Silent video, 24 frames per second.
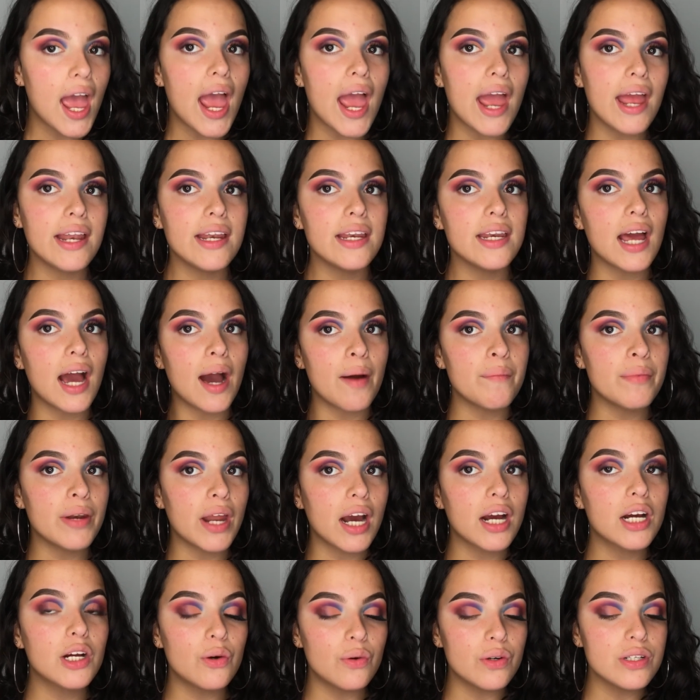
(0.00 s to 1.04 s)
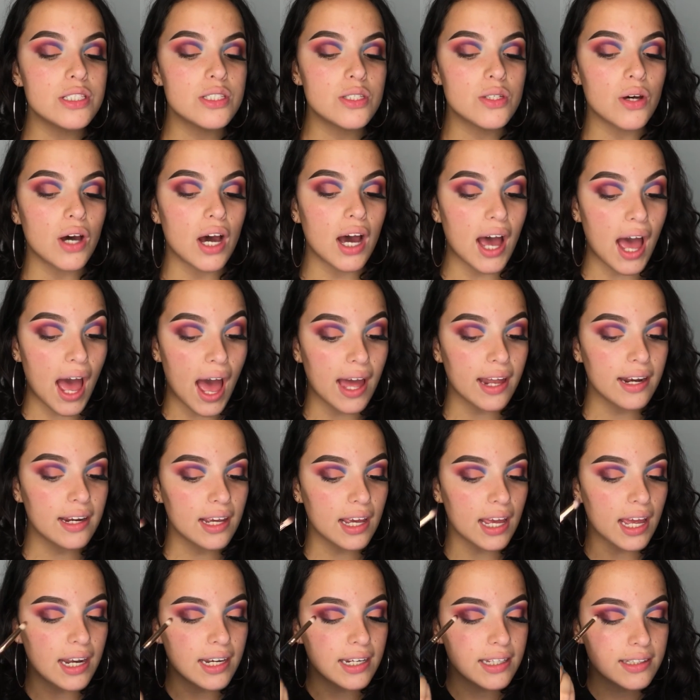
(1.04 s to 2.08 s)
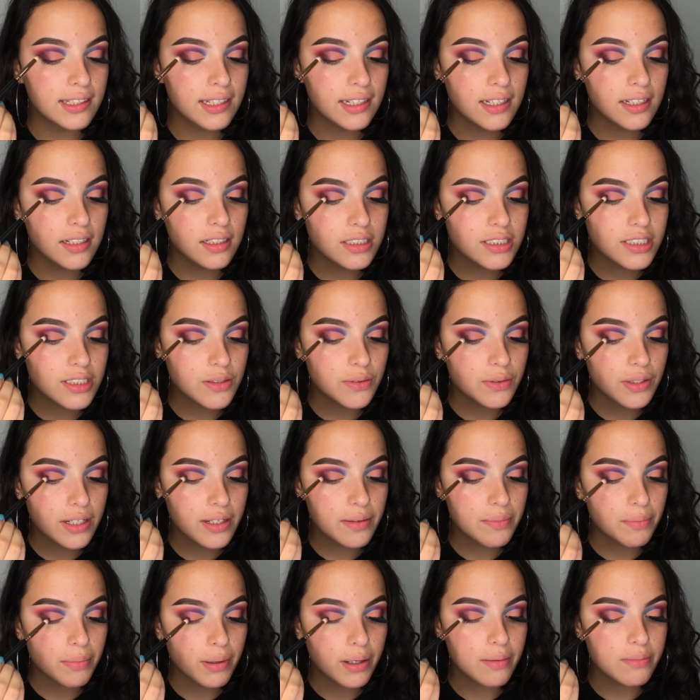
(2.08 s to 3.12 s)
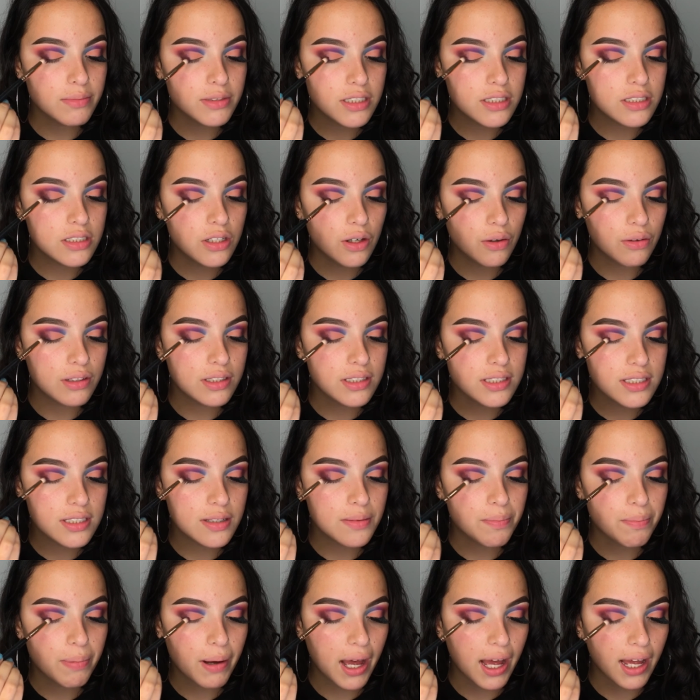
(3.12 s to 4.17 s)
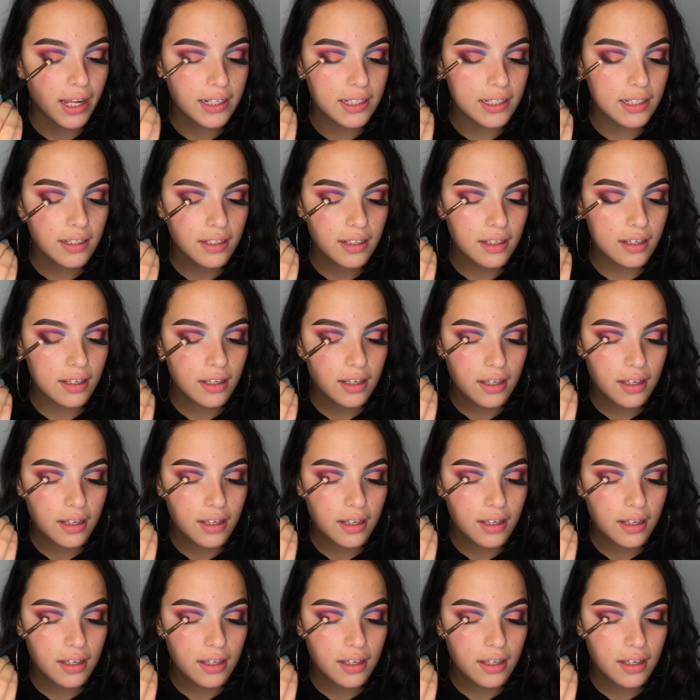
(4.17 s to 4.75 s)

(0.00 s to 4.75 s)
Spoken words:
and I'm not going to add anything to it, but I'm just going to pat it